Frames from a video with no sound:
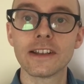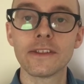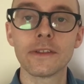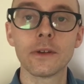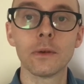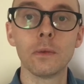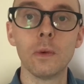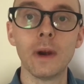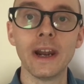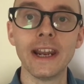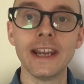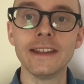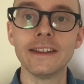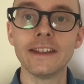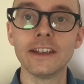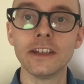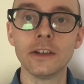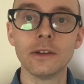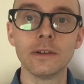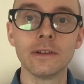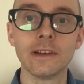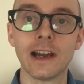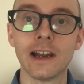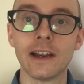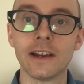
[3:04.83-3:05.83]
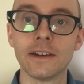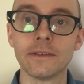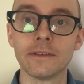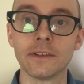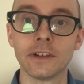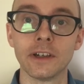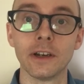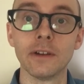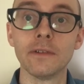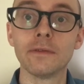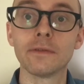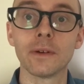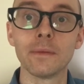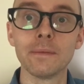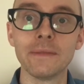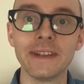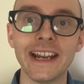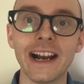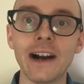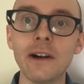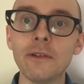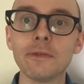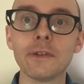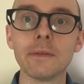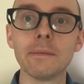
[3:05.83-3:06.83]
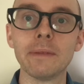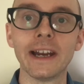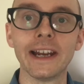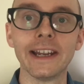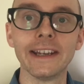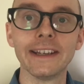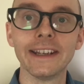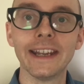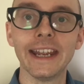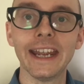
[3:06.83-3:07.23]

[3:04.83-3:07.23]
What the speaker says: the way that you learn, from the alphabet.